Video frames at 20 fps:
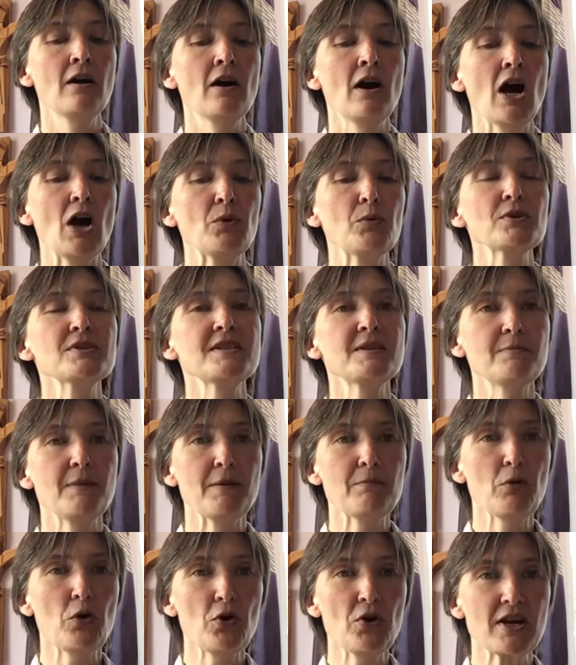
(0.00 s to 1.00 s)
I want to be
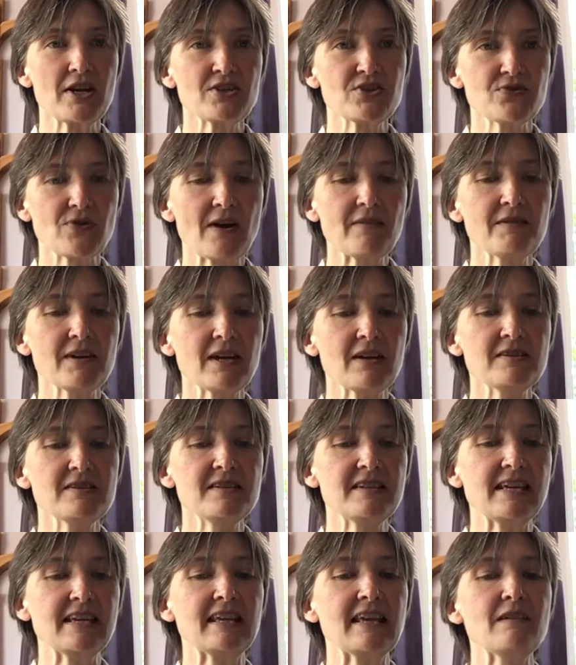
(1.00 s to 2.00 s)
more
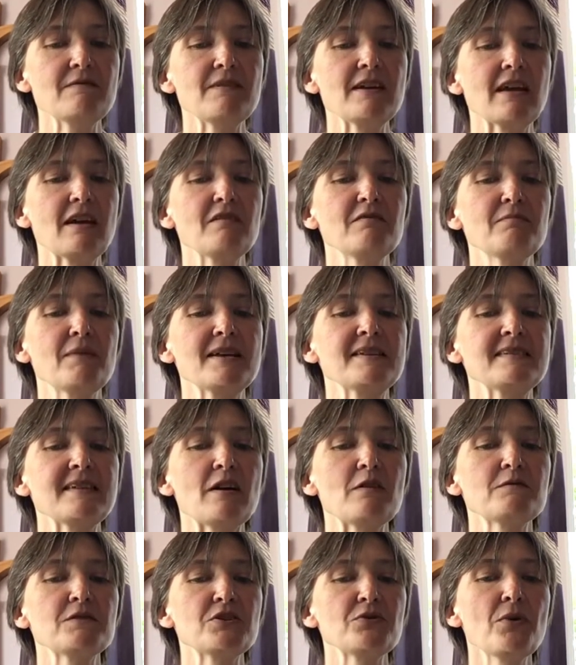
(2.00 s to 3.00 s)
extravagant in giving of
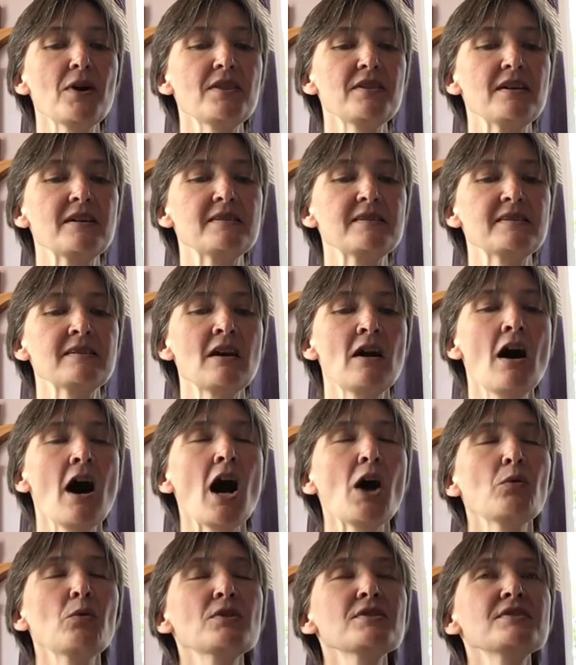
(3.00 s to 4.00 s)
myself to others.
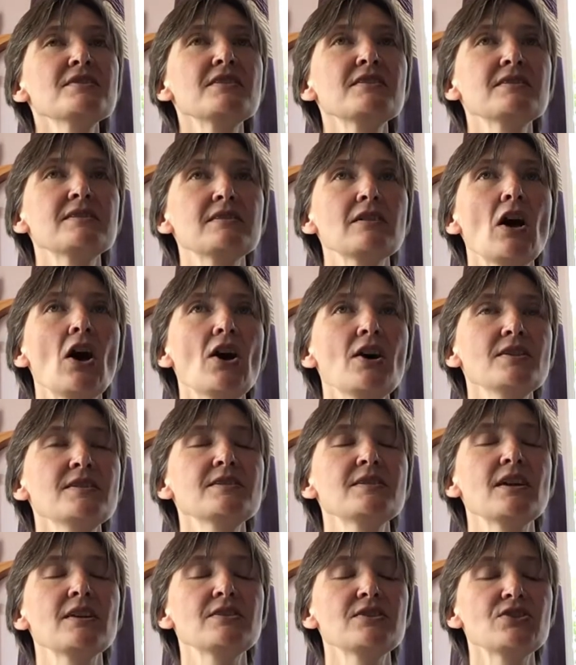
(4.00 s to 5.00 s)
I want
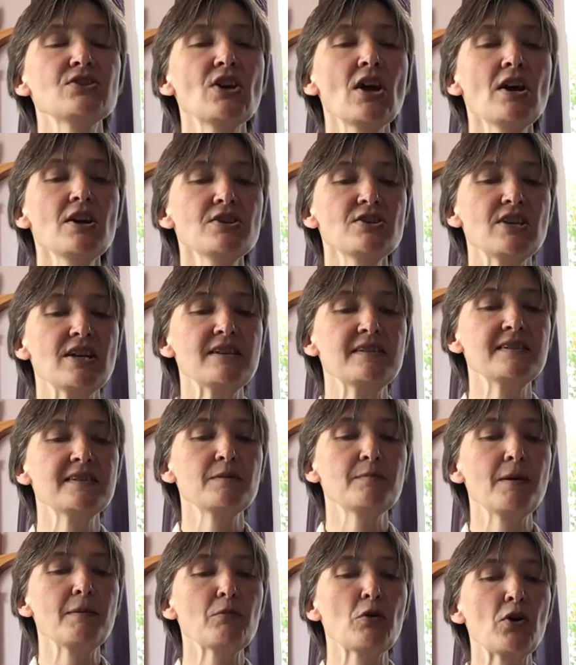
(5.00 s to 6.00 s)
us as churches to
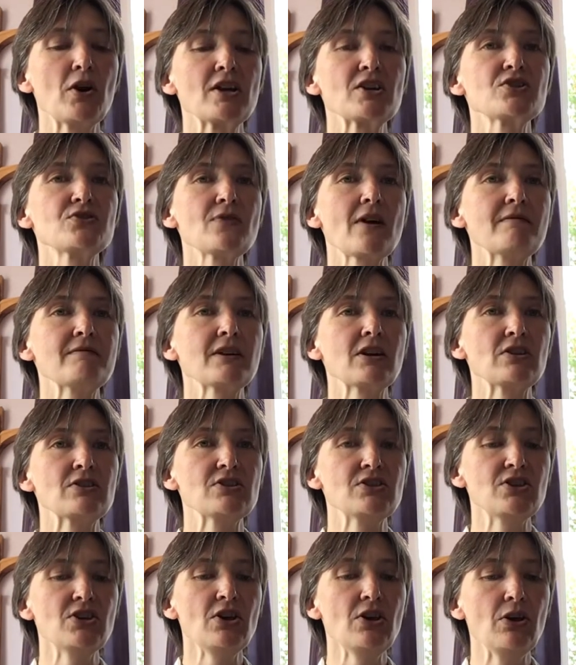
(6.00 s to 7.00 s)
be more extravagant
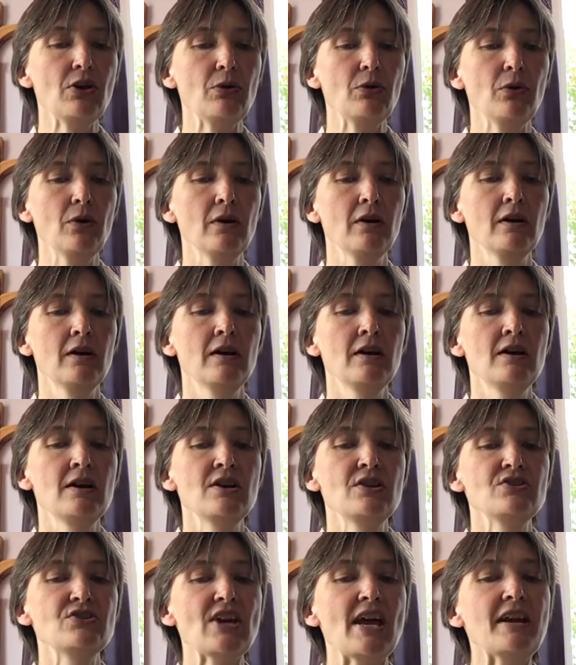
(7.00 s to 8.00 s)
too.
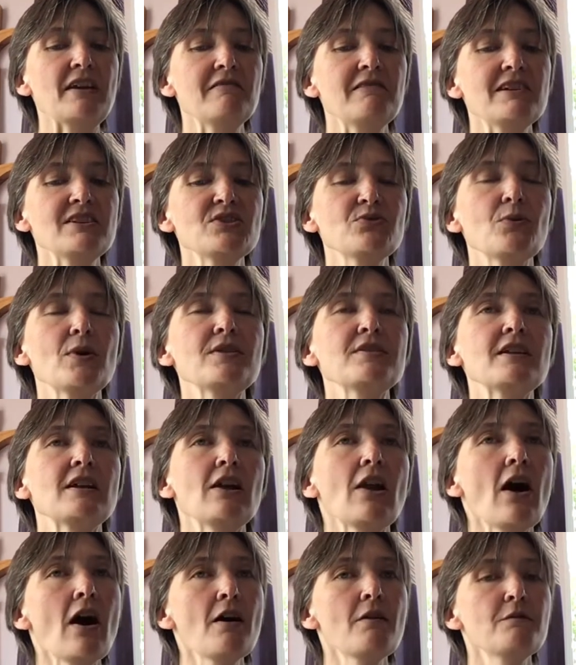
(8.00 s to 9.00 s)
Generous with the
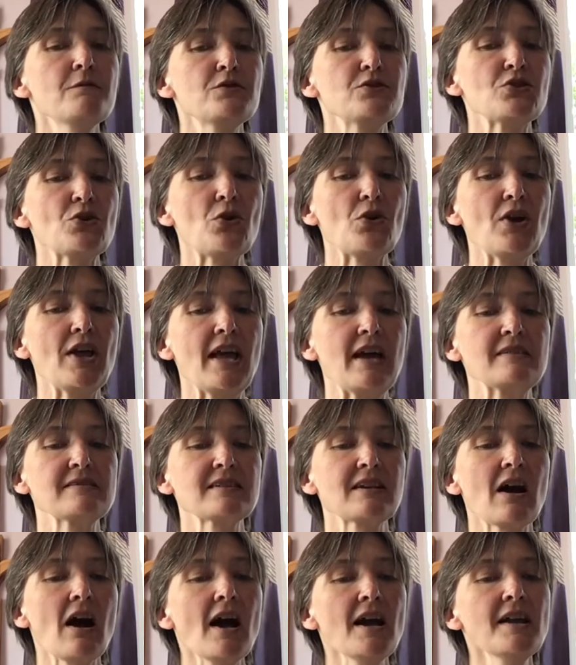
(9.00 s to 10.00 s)
love, joy, and
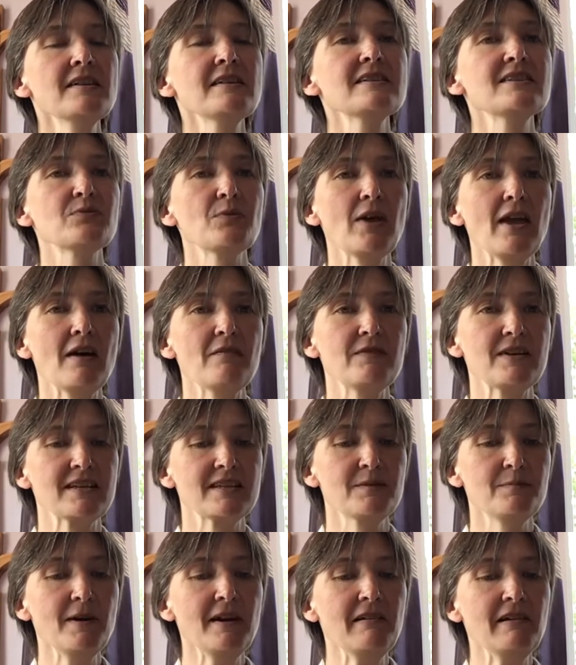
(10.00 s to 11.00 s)
kindness we have
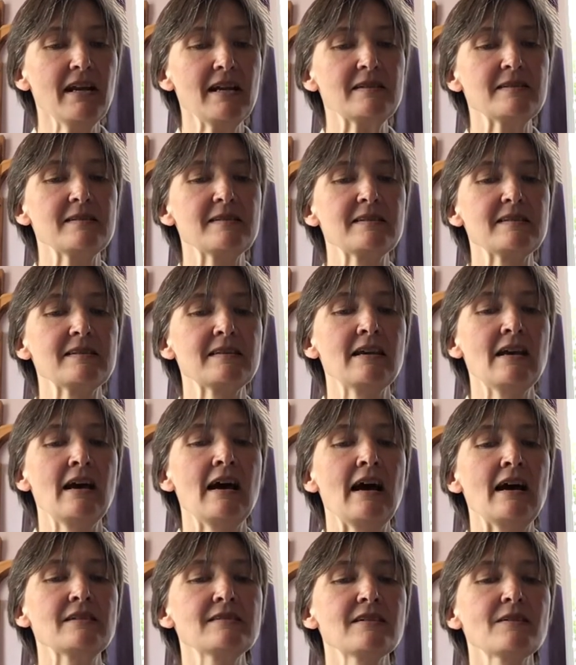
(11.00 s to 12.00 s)
experienced
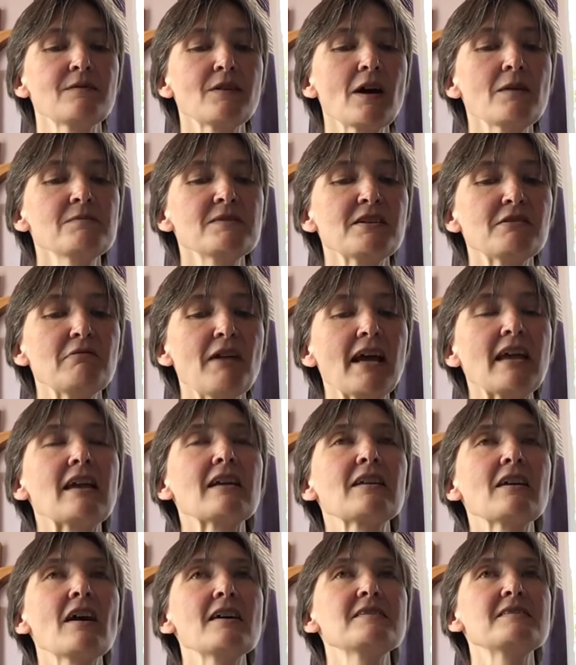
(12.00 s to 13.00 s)
and have come to
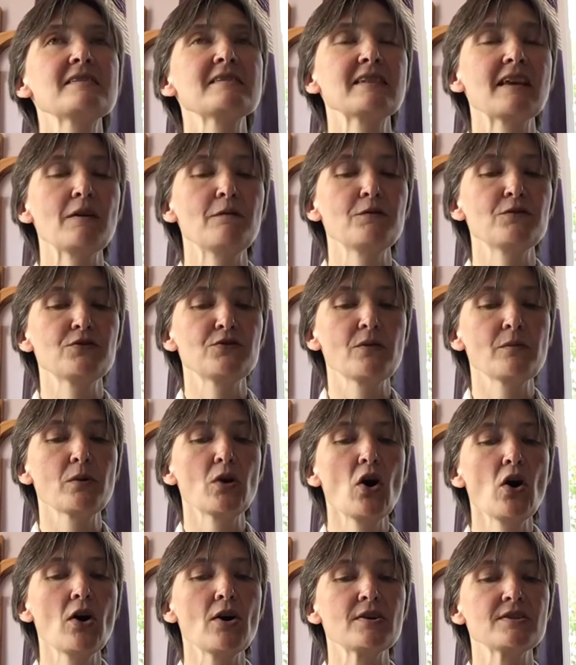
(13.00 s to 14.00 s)
recognise as gifts from
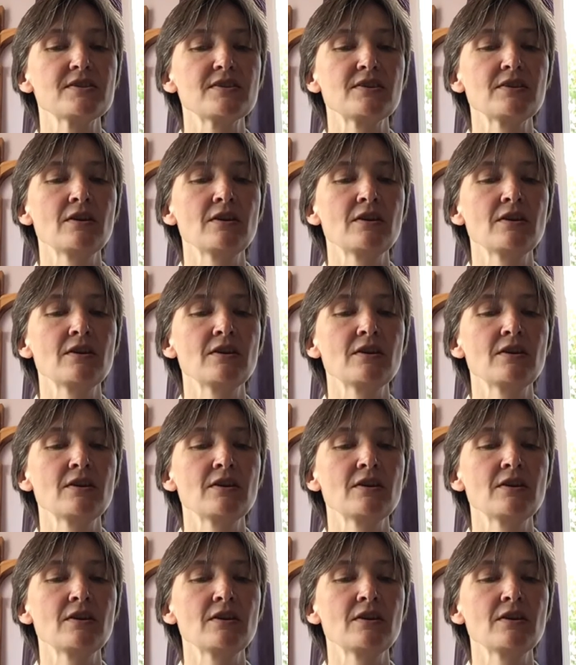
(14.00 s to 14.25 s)
God,